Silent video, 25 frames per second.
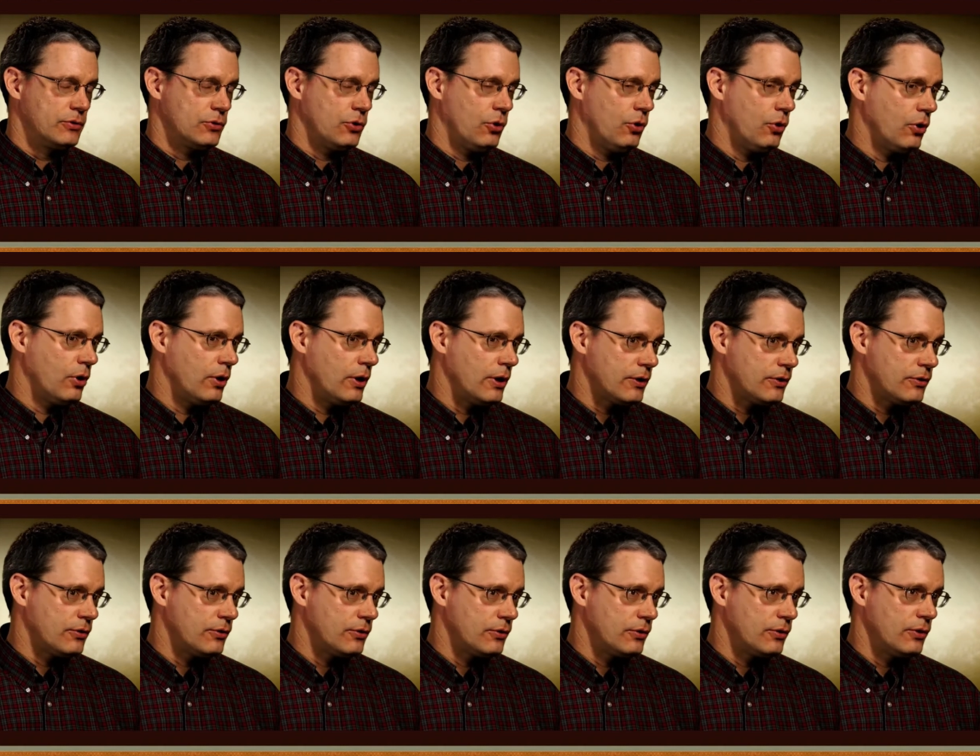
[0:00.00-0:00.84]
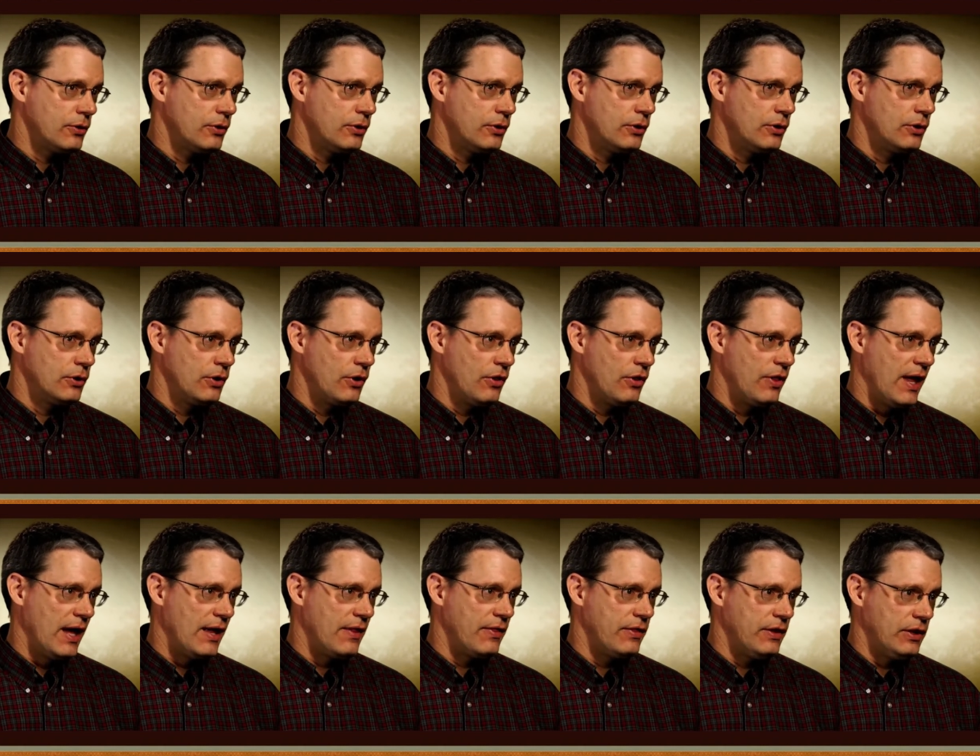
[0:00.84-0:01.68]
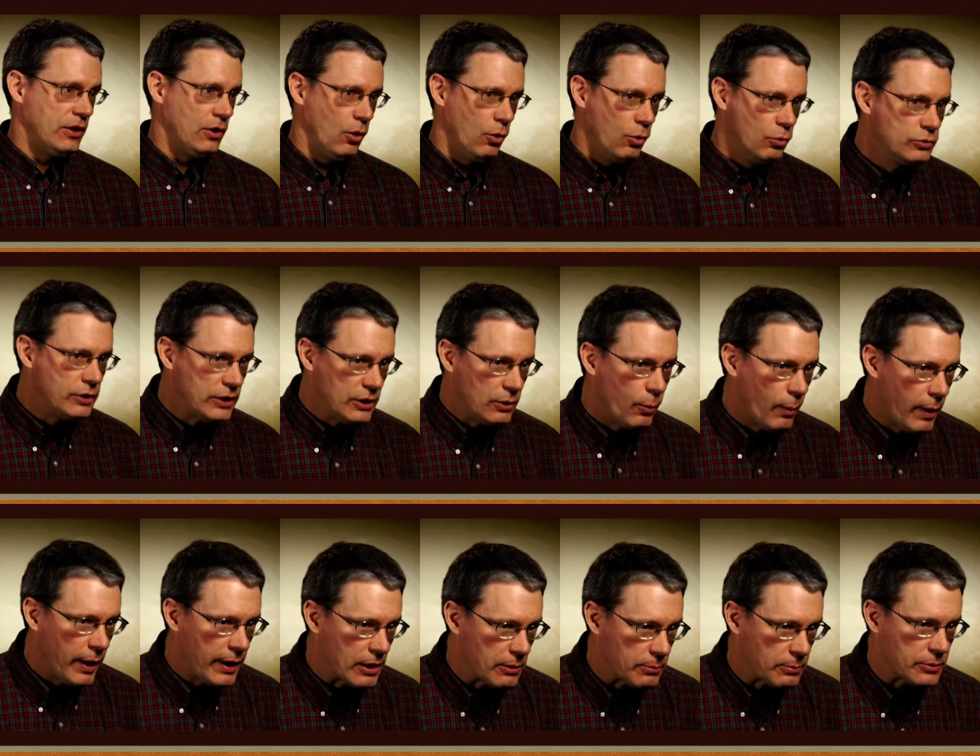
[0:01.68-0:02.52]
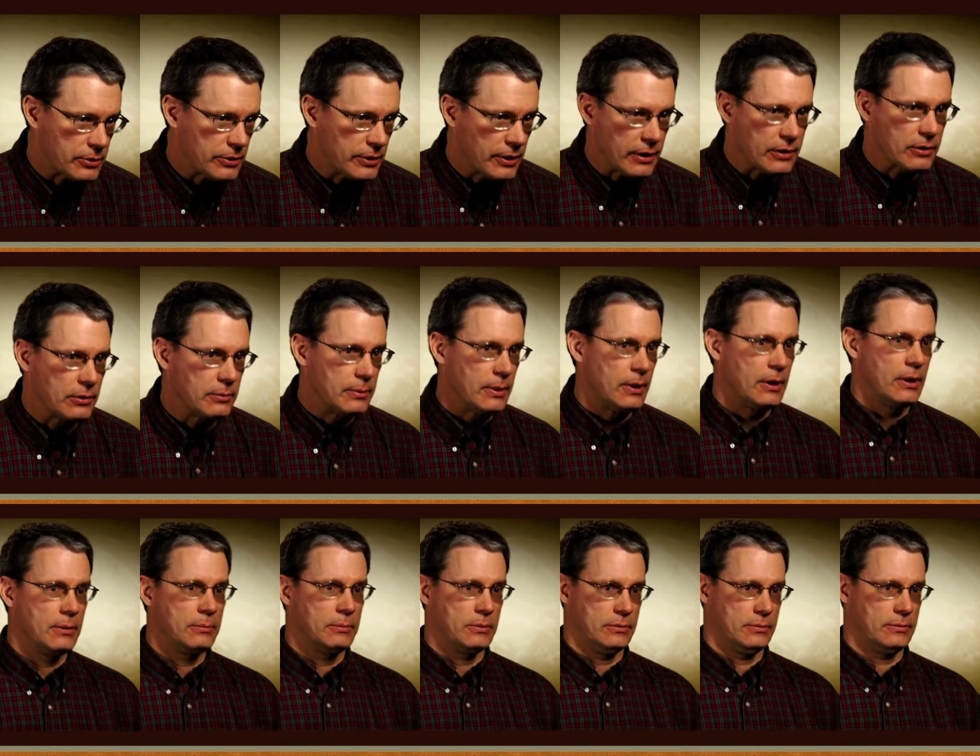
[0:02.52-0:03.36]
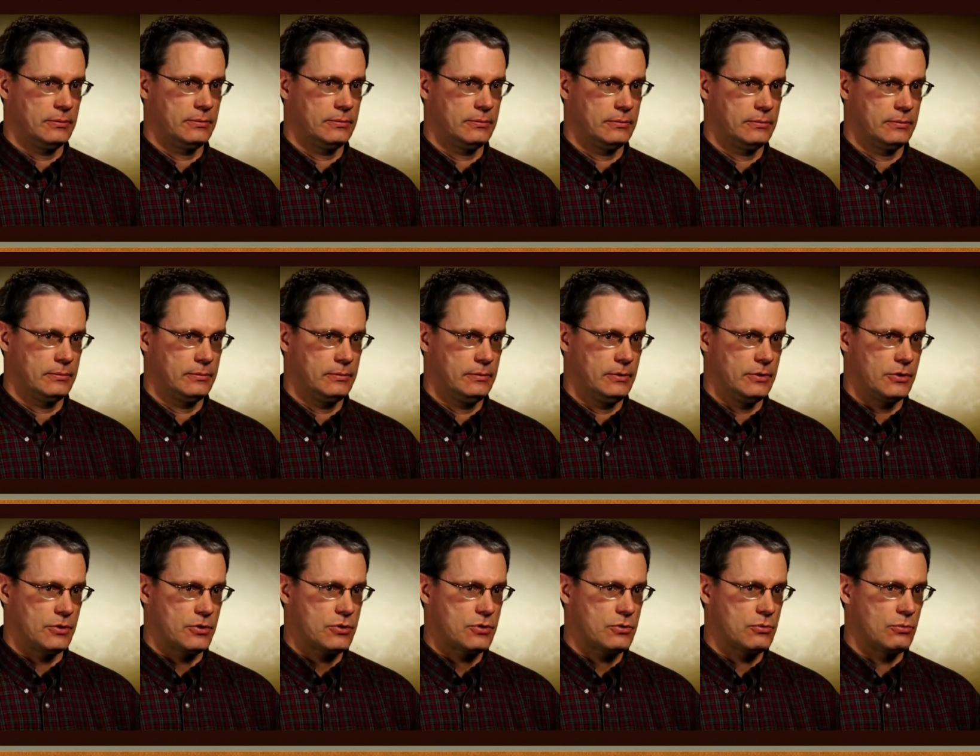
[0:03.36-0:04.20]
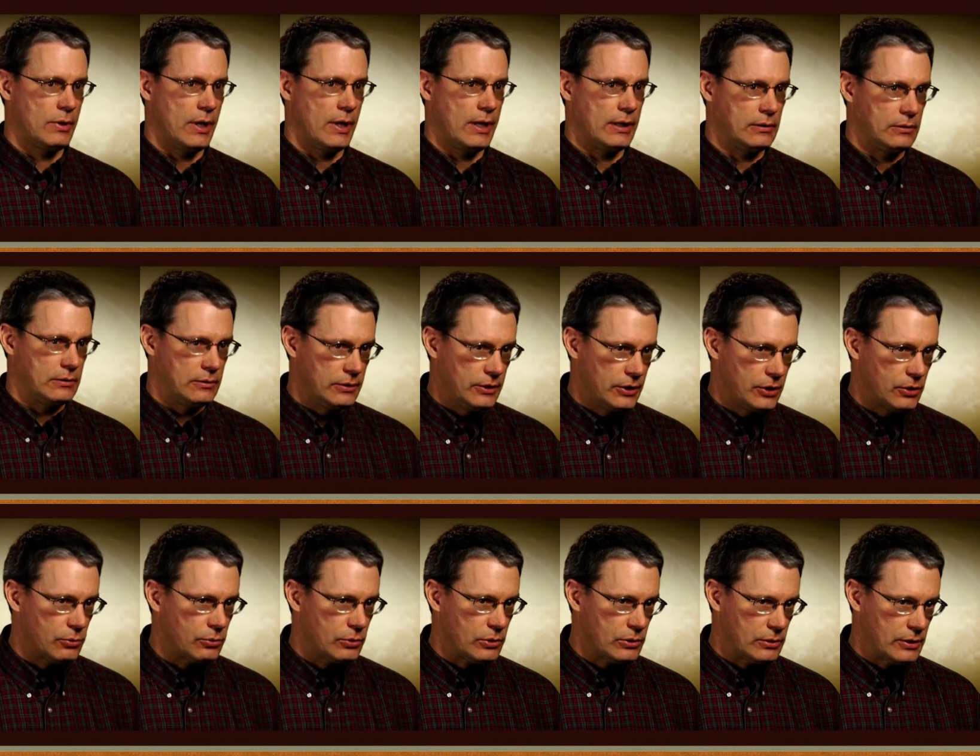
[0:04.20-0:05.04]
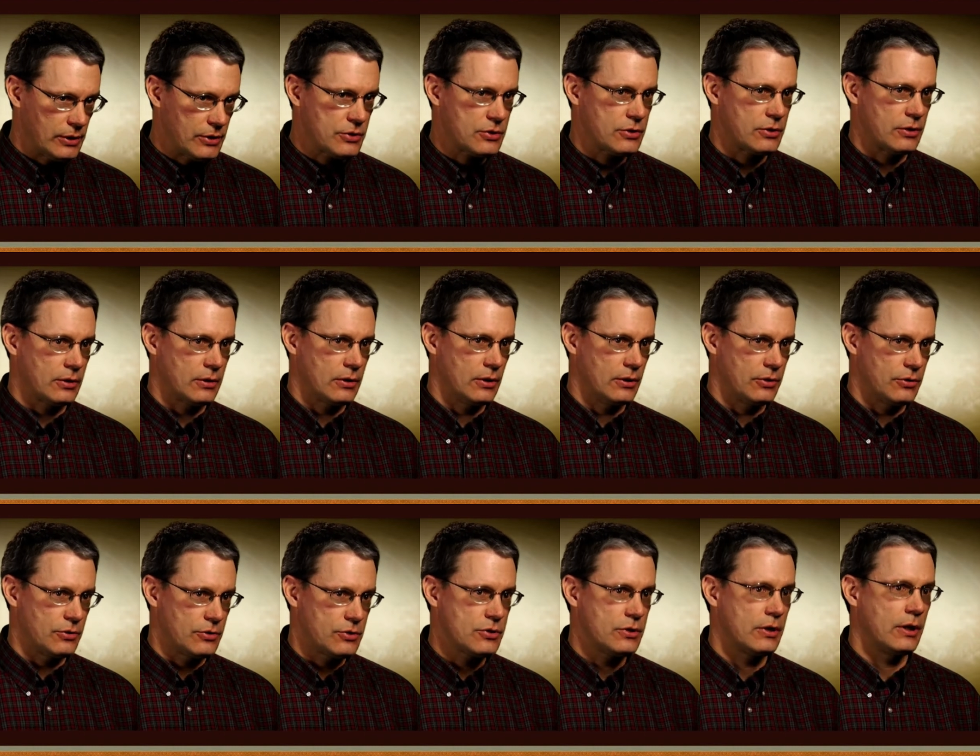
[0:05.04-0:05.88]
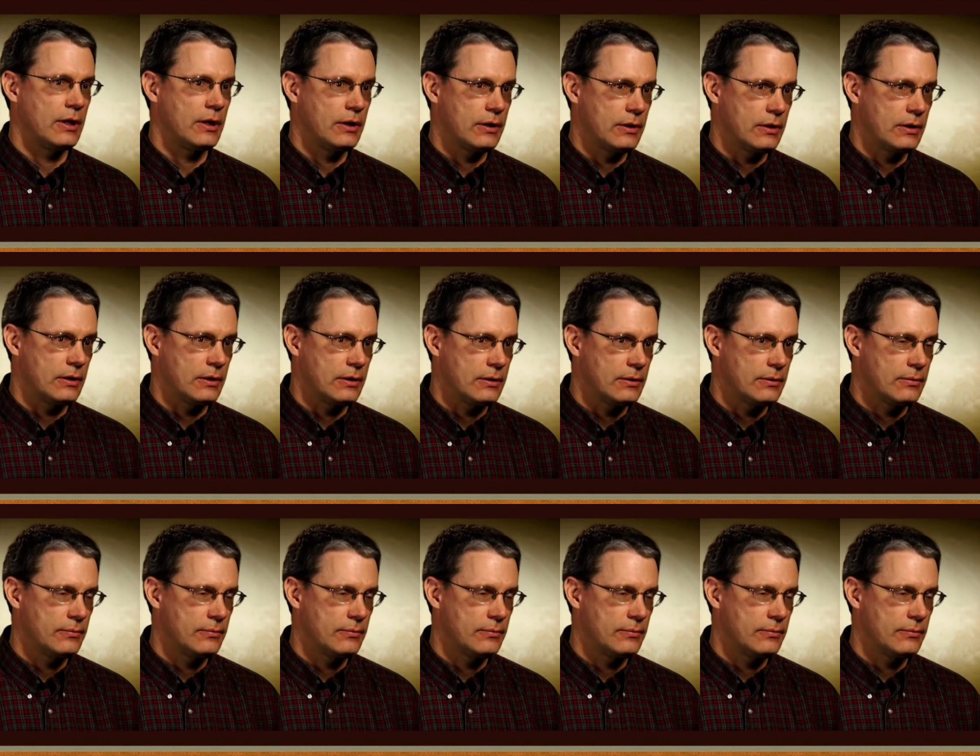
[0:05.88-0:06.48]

taught that the only way to protect the Bible is through a literalistic understanding.